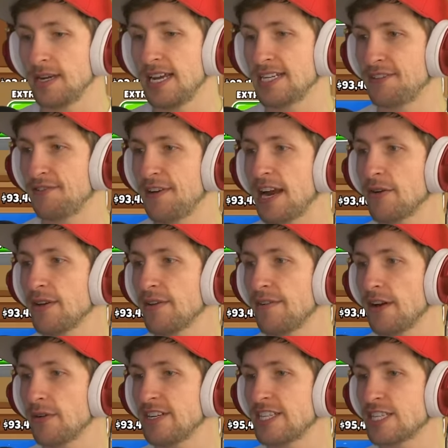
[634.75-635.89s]
It's very,
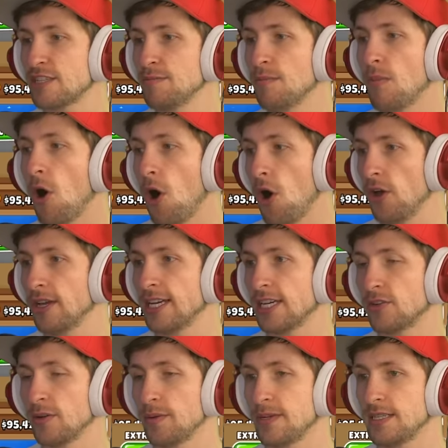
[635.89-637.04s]
very small
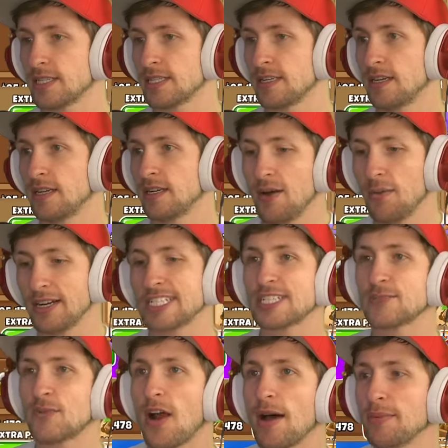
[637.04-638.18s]
increments, which
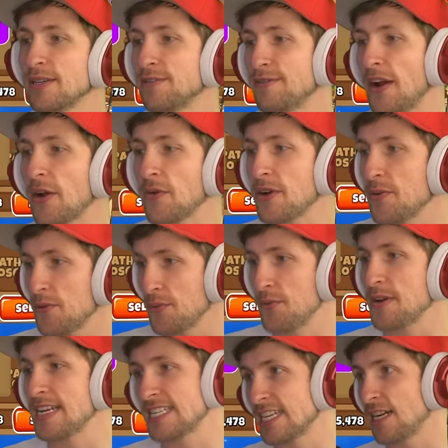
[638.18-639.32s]
is probably very
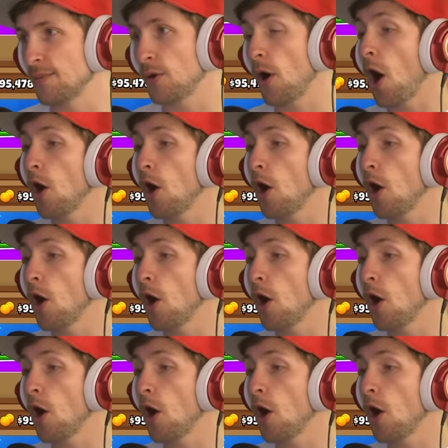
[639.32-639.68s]
reasonable.